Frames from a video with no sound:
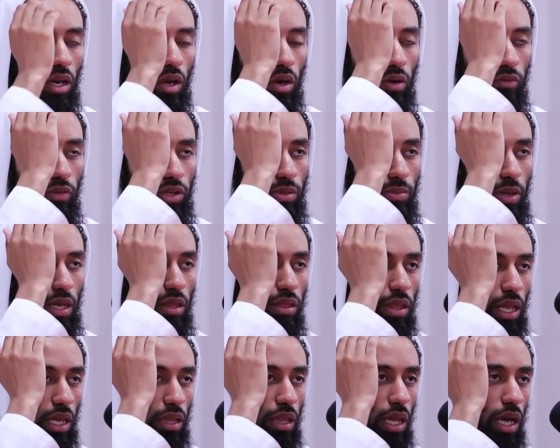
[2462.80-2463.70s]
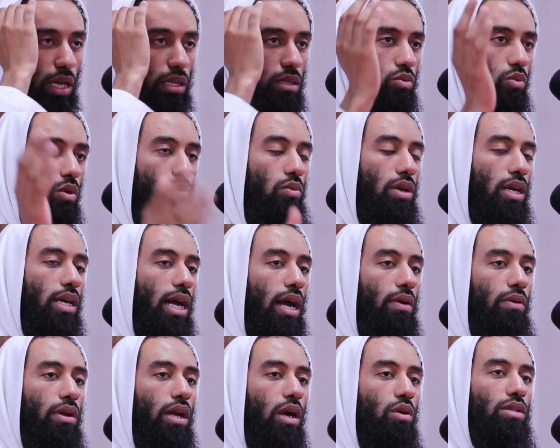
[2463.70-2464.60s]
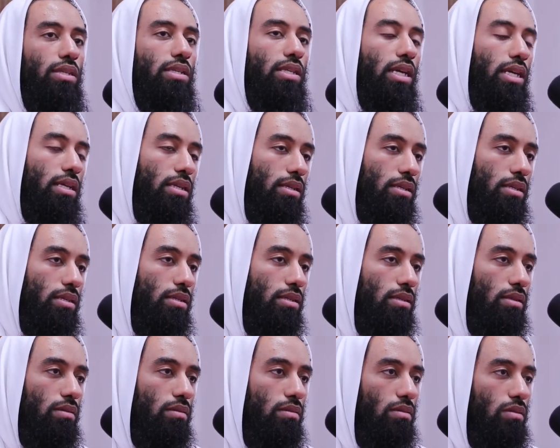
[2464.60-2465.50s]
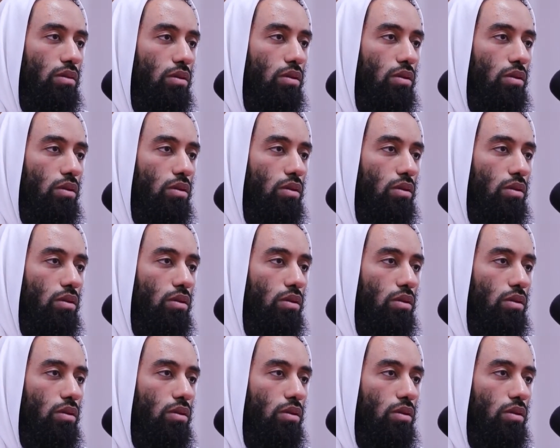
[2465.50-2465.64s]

a lot of us may think that when we carry out sins,